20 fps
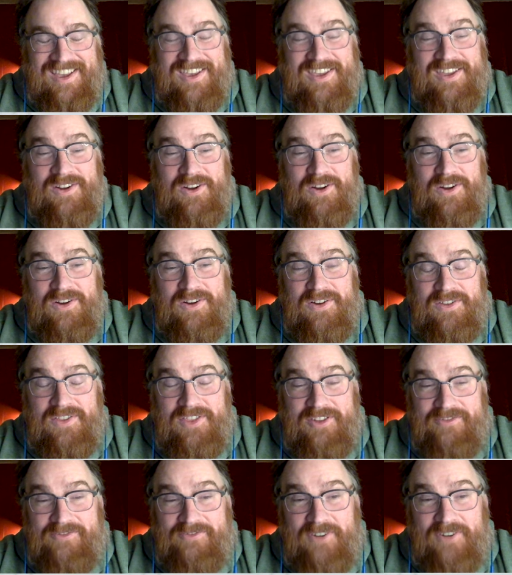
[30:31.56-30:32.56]
You know,
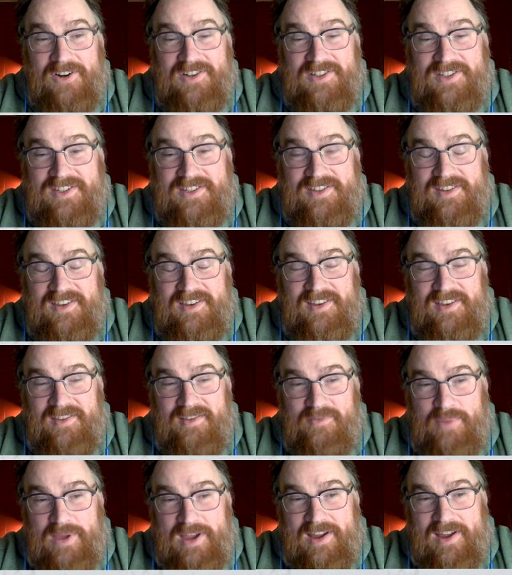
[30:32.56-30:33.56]
the first
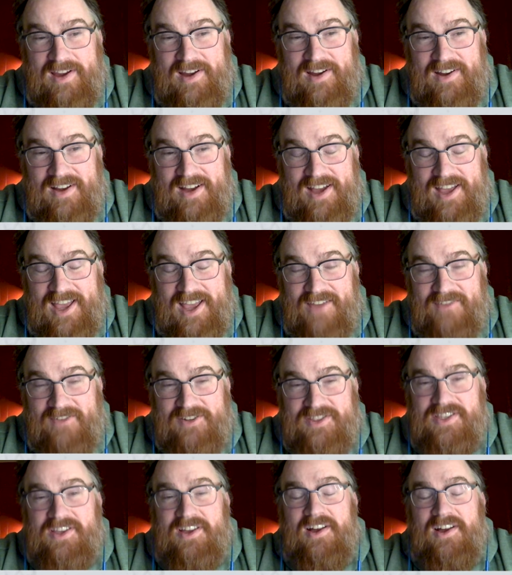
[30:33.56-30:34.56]
bear I
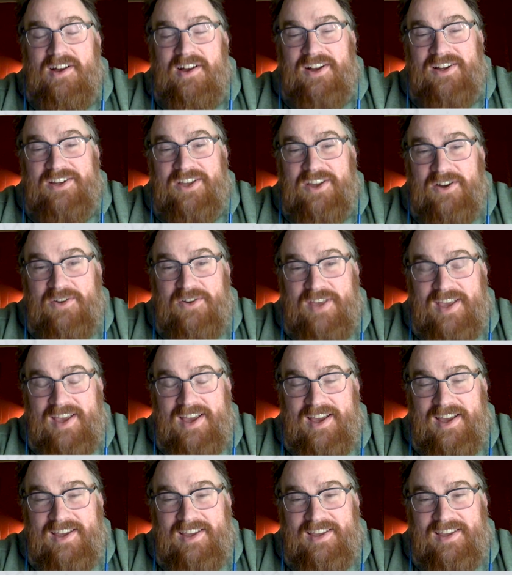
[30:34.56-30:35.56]
ever saw on
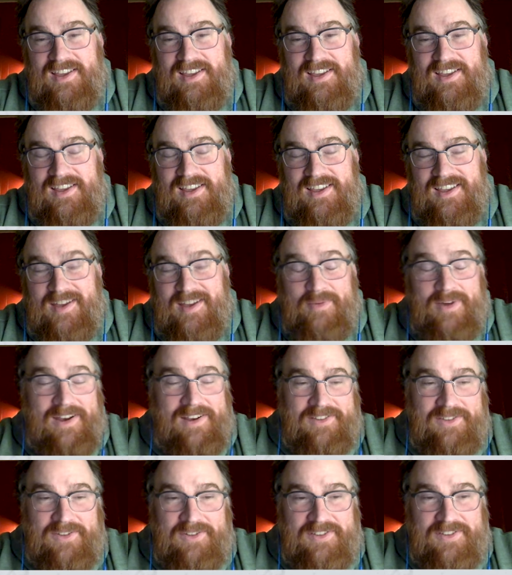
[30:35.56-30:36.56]
Kodiak, I might
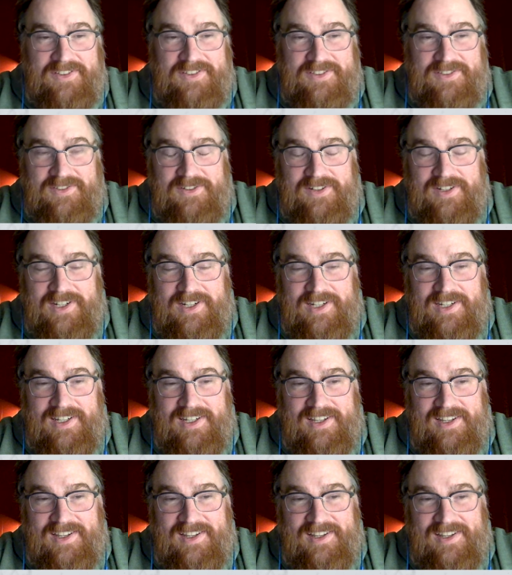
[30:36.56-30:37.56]
have told this story
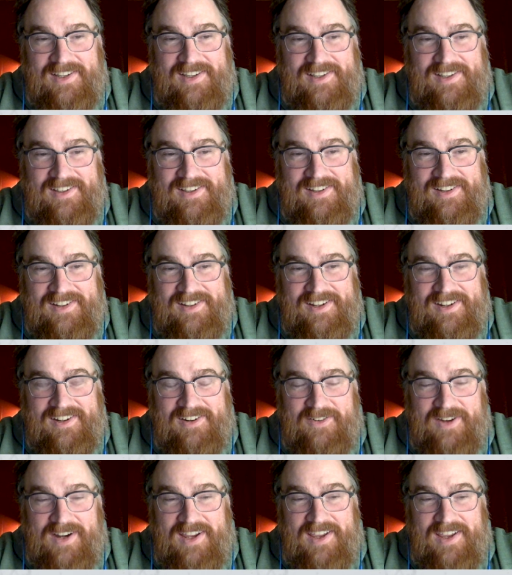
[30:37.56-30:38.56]
on here
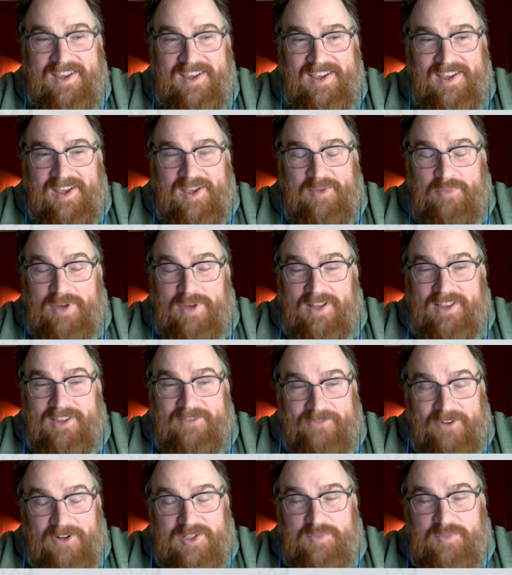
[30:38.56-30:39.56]
already, but the
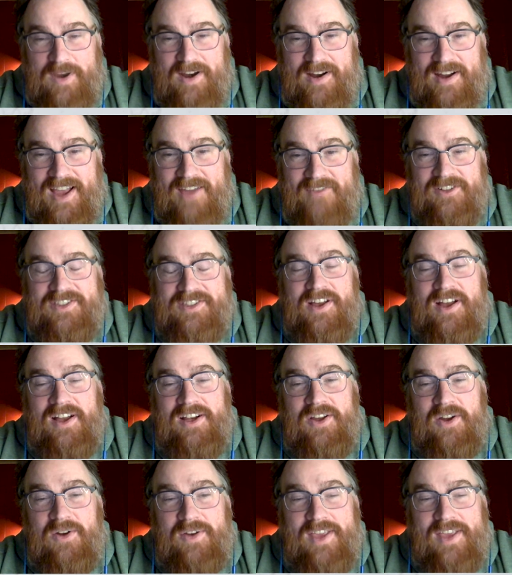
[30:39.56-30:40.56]
first bear I ever saw
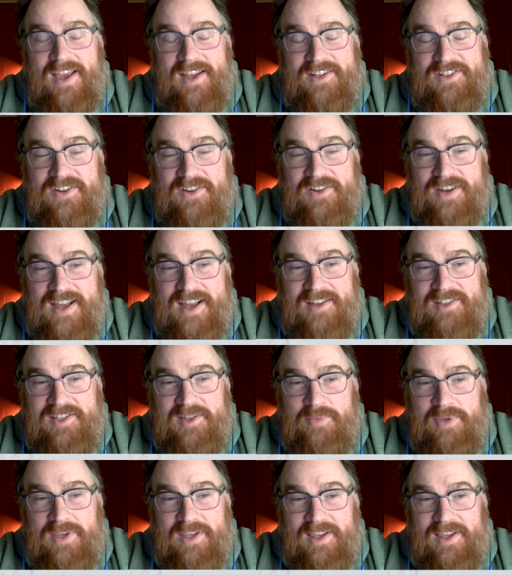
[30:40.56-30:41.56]
in Kodiak turned out
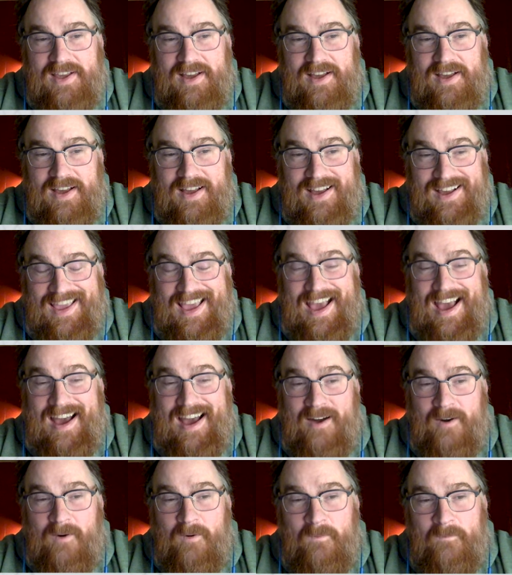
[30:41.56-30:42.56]
to be a
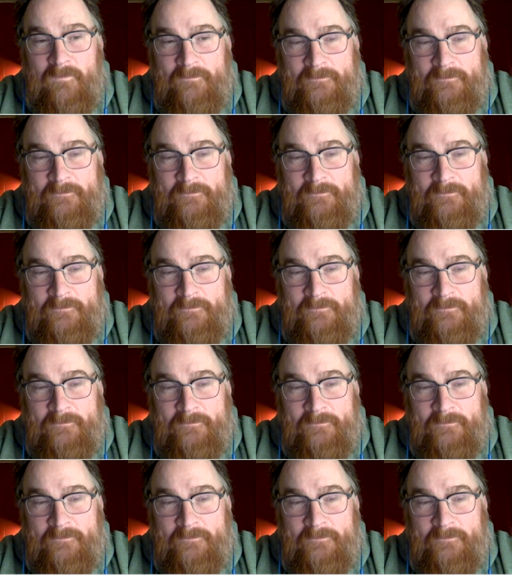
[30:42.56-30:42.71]
cow.